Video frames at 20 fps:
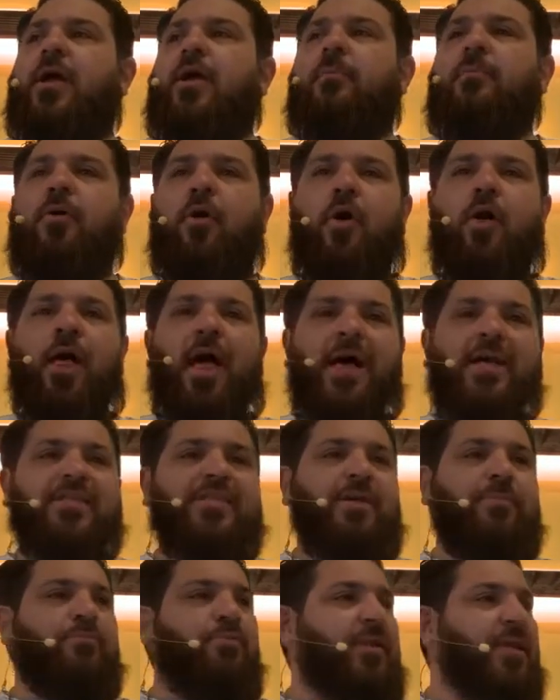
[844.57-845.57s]
Paul has
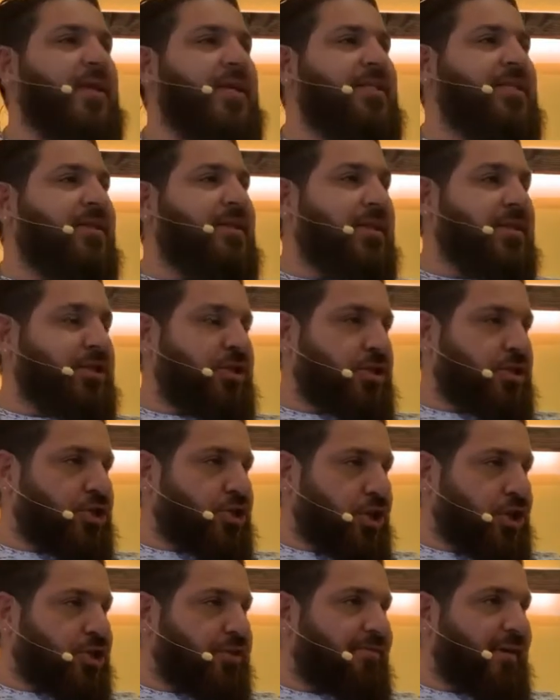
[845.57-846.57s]
a plea to the
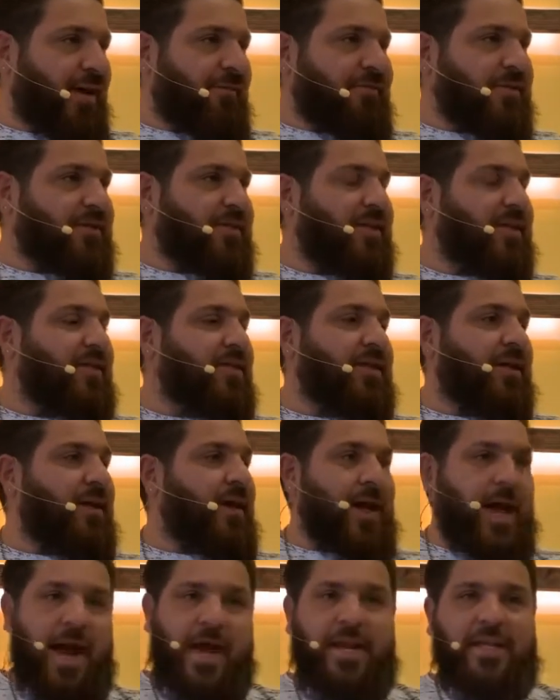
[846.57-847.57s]
church of Ephesus.
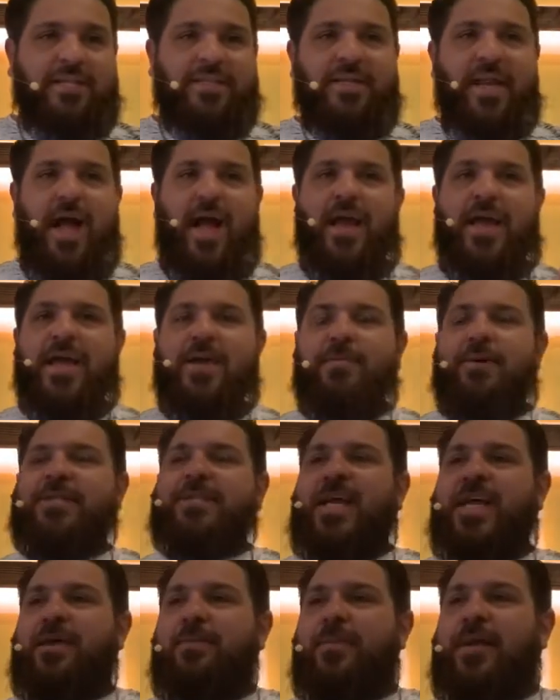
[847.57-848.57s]
And it's not
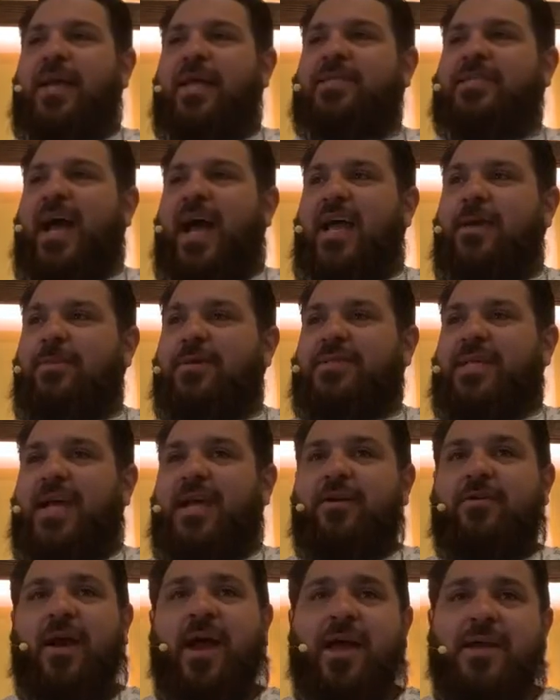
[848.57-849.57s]
imitate me as I
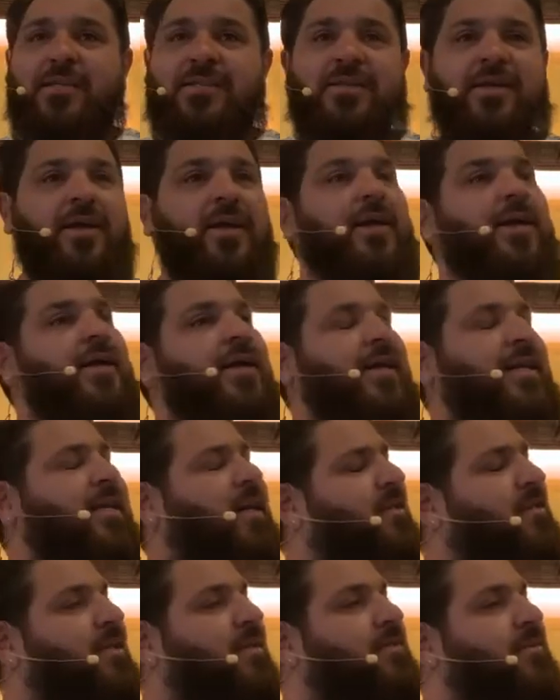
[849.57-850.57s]
imitate Christ. He
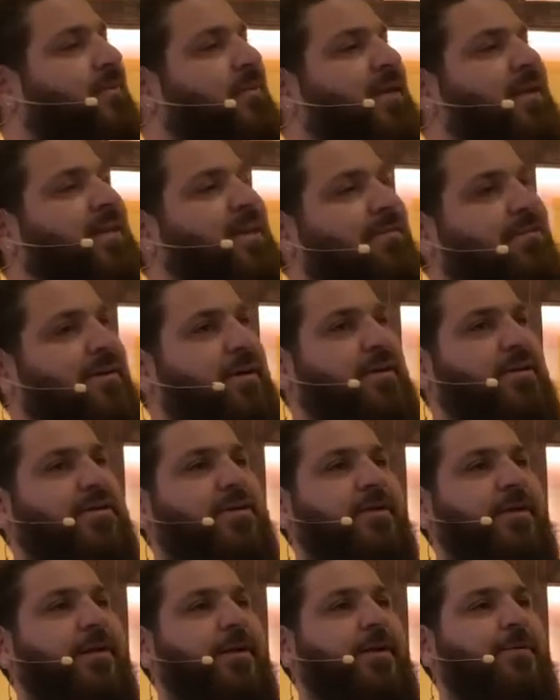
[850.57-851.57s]
tells them something different.
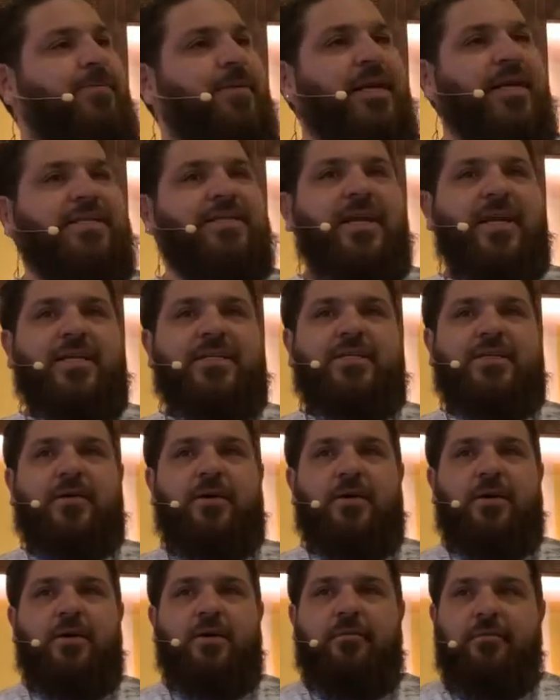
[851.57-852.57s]
He says,
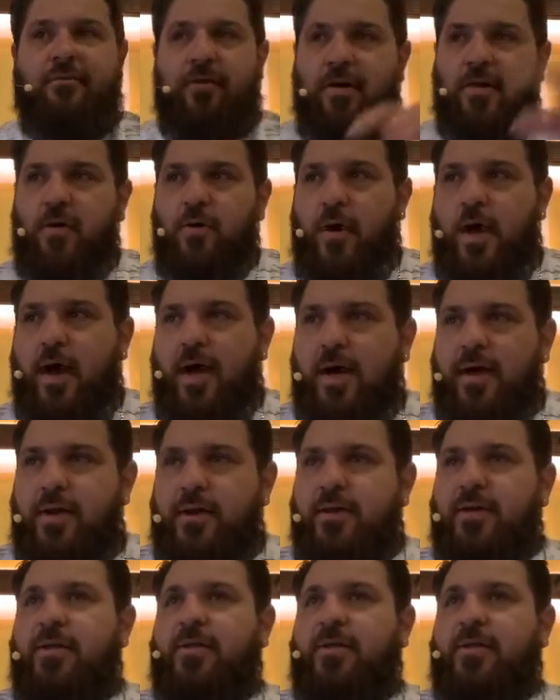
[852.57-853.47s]
follow God.